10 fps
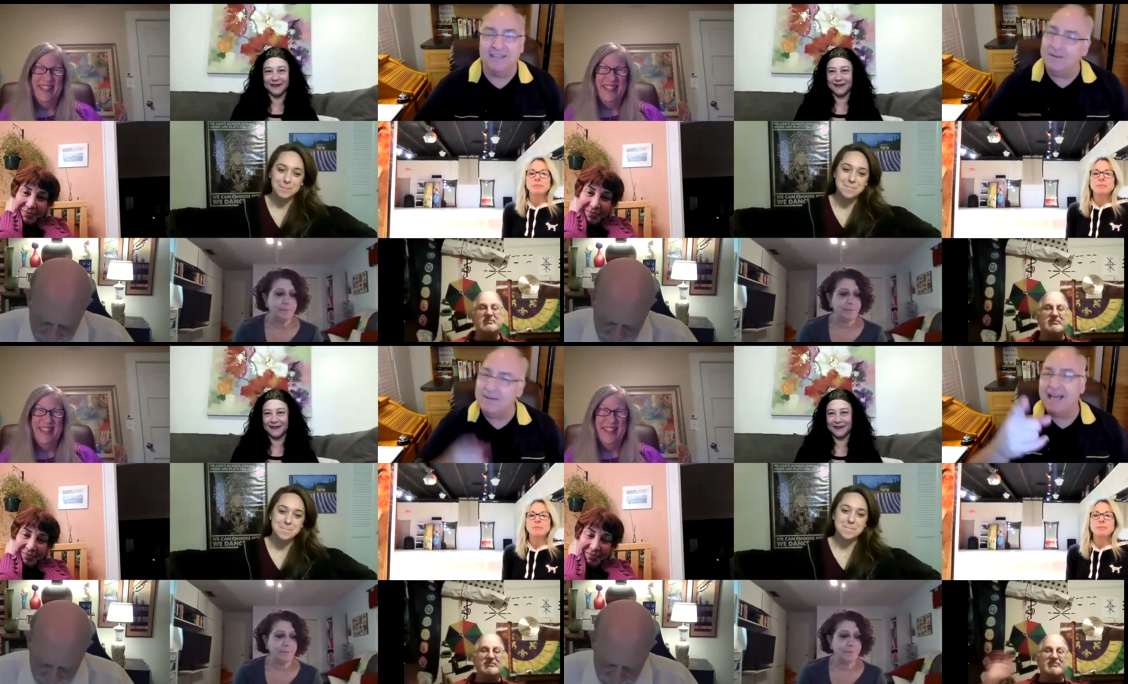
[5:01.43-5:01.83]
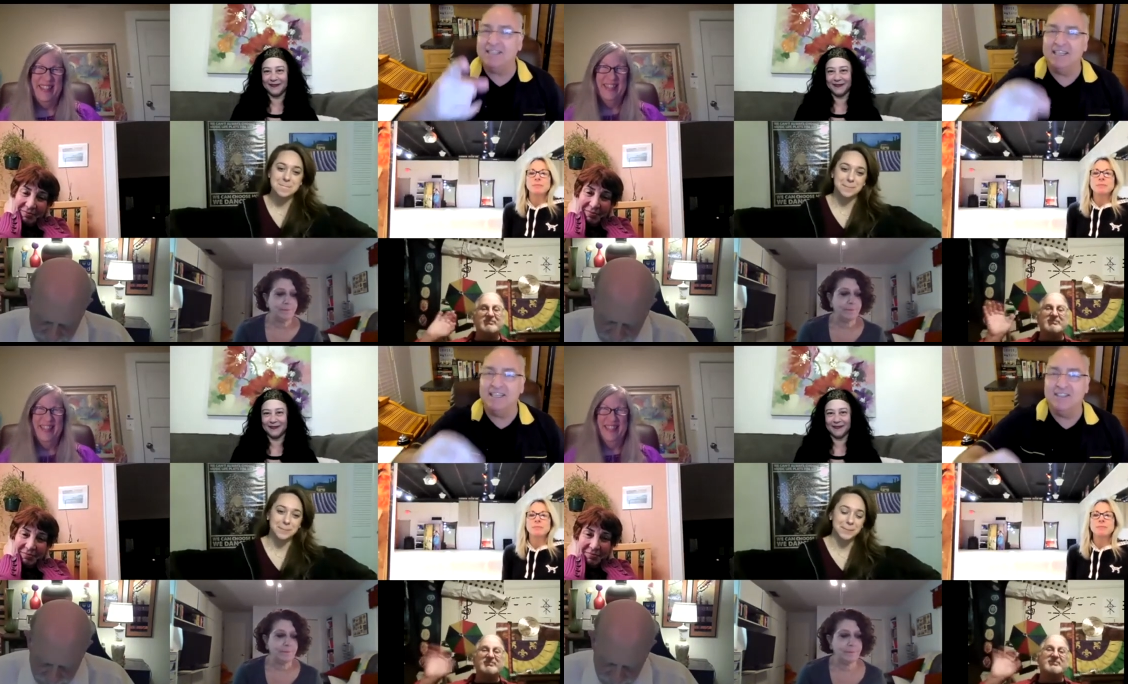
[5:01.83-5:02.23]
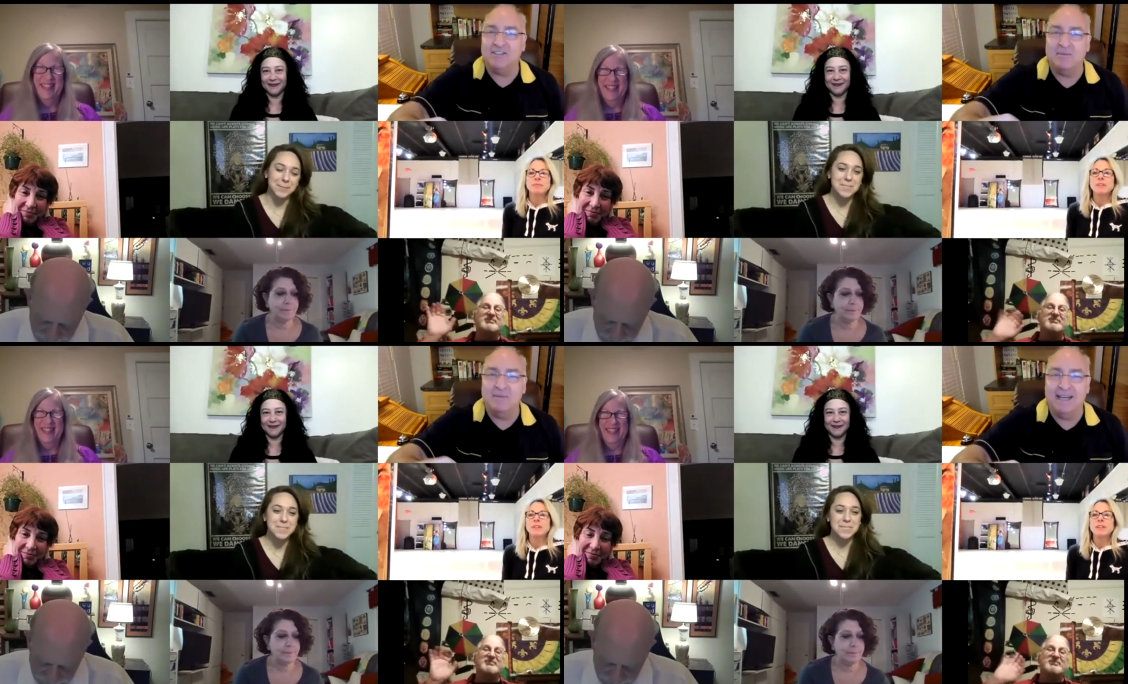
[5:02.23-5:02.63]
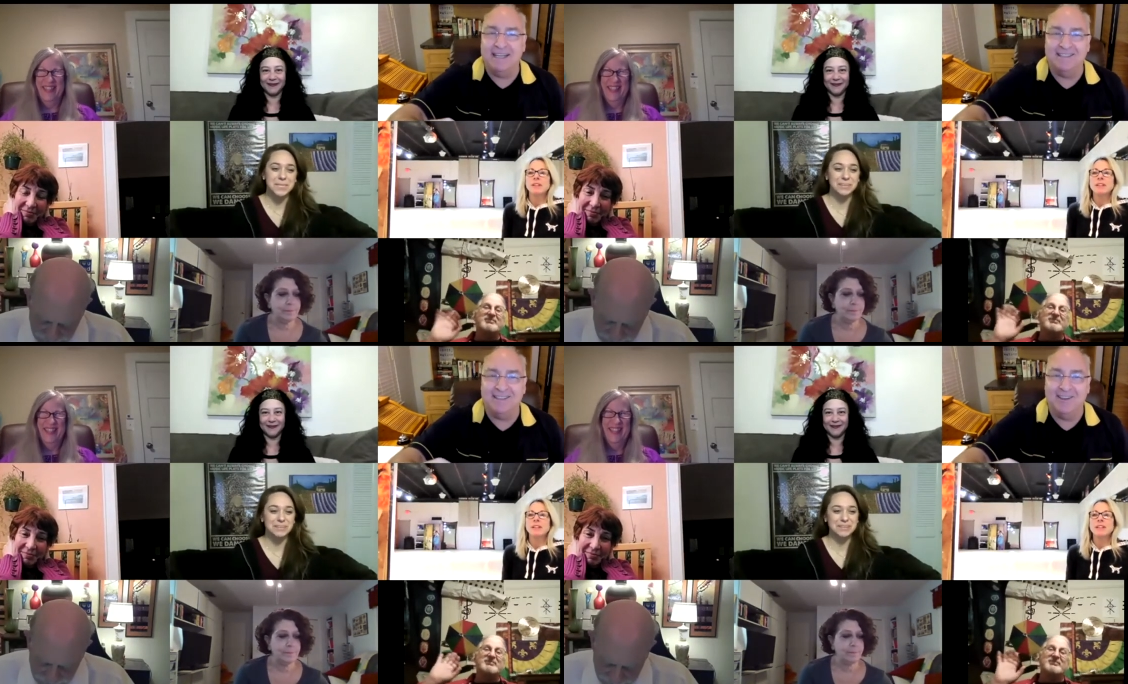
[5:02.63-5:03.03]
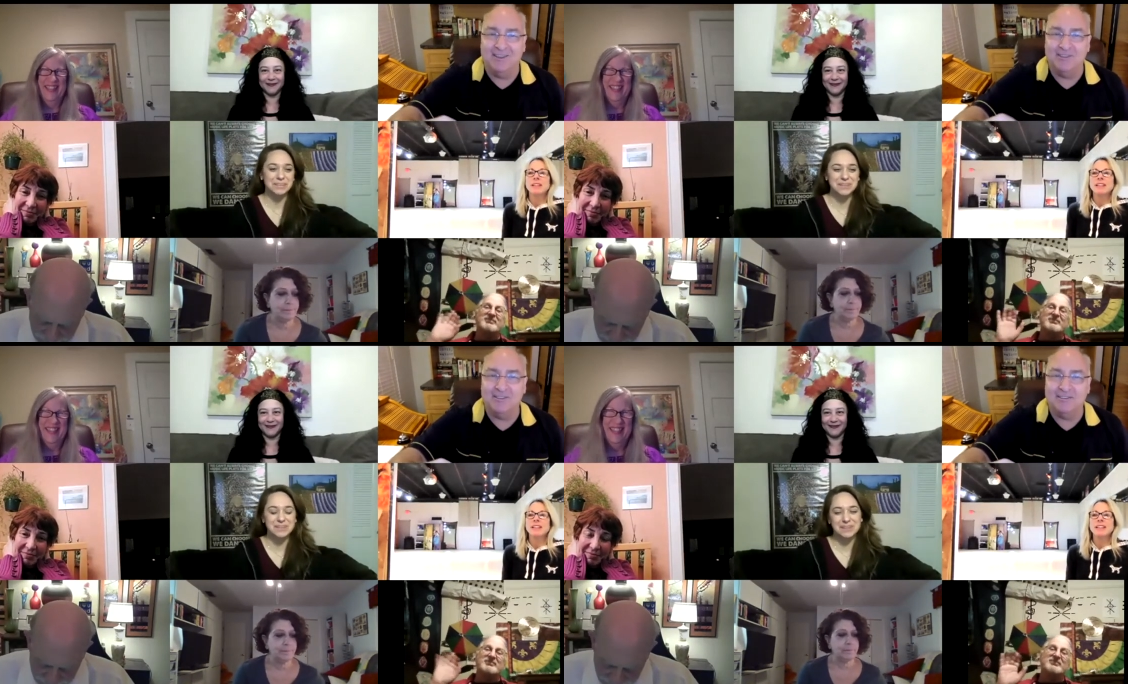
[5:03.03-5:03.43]
Speaker 1: coming at you in just a minute.
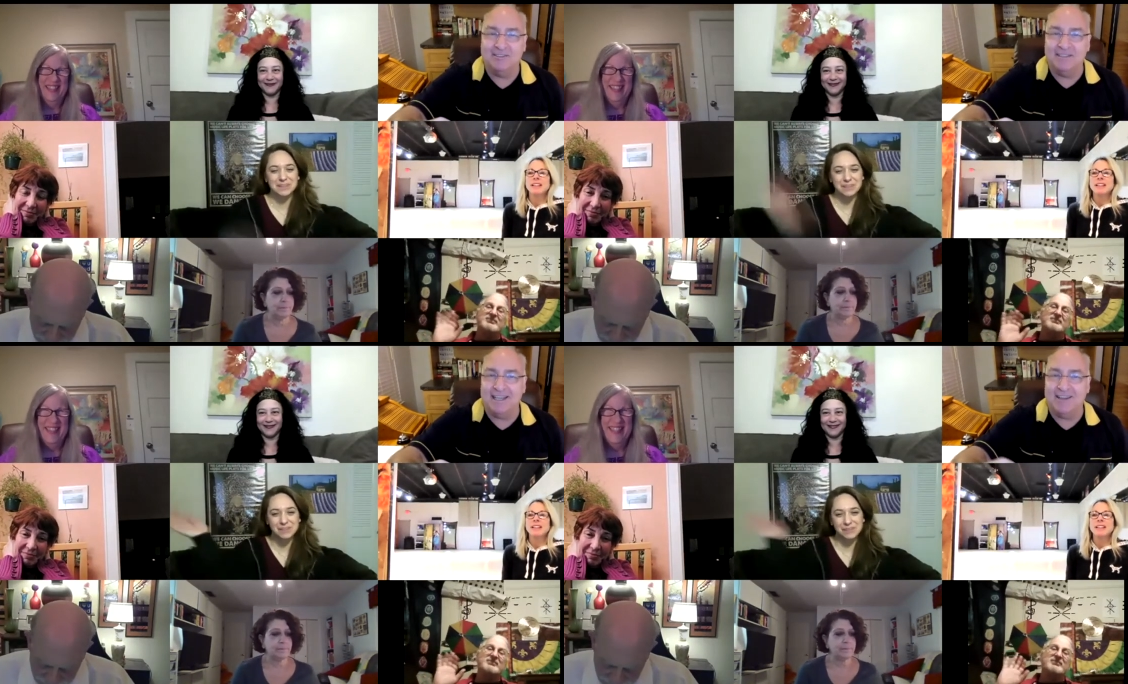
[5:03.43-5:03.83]
So stick